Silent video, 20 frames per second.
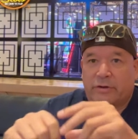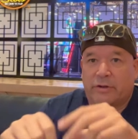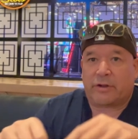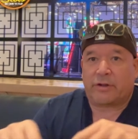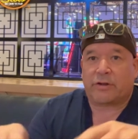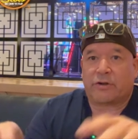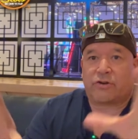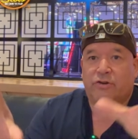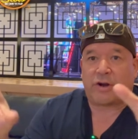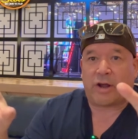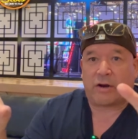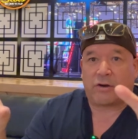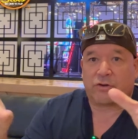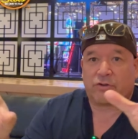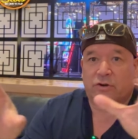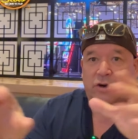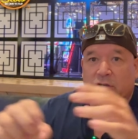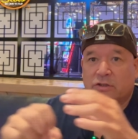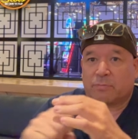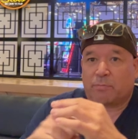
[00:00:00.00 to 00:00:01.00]
and then the channel
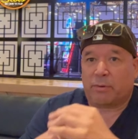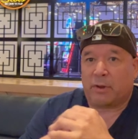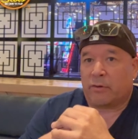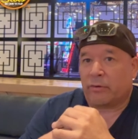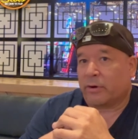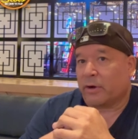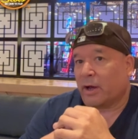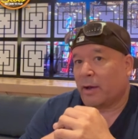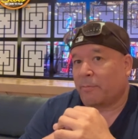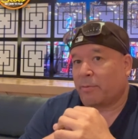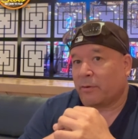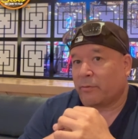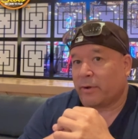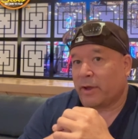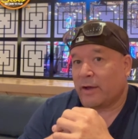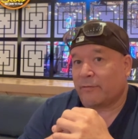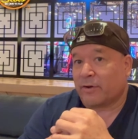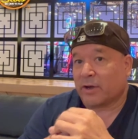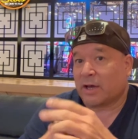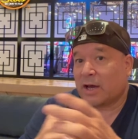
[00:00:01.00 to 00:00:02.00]
starts blowing up, and we
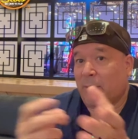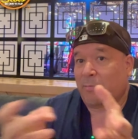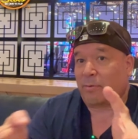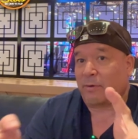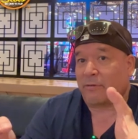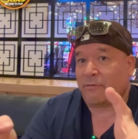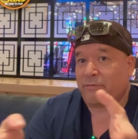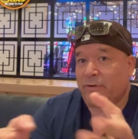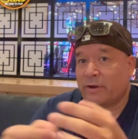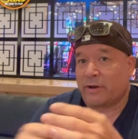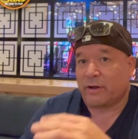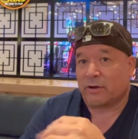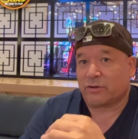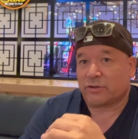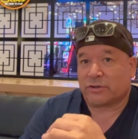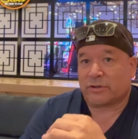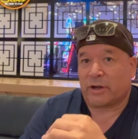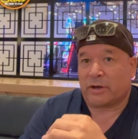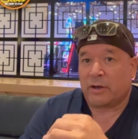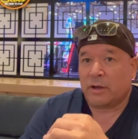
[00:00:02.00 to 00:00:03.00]
have a couple of
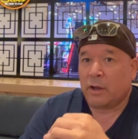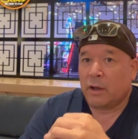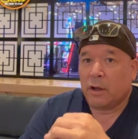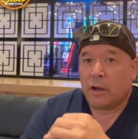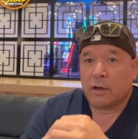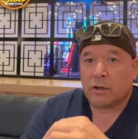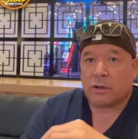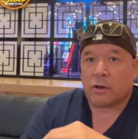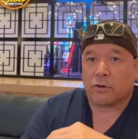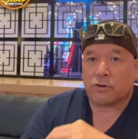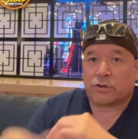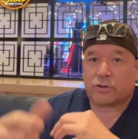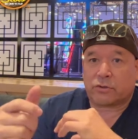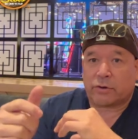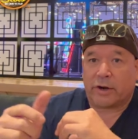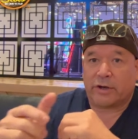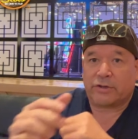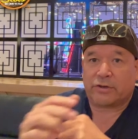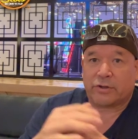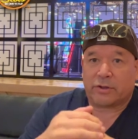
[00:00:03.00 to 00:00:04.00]
videos that go
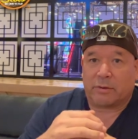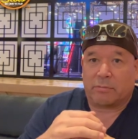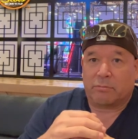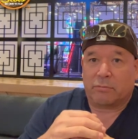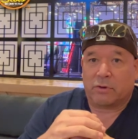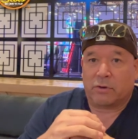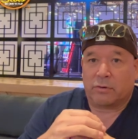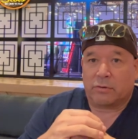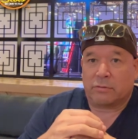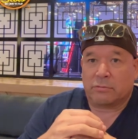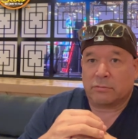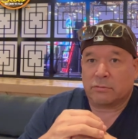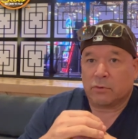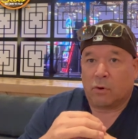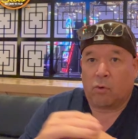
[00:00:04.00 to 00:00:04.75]
straight to the moon.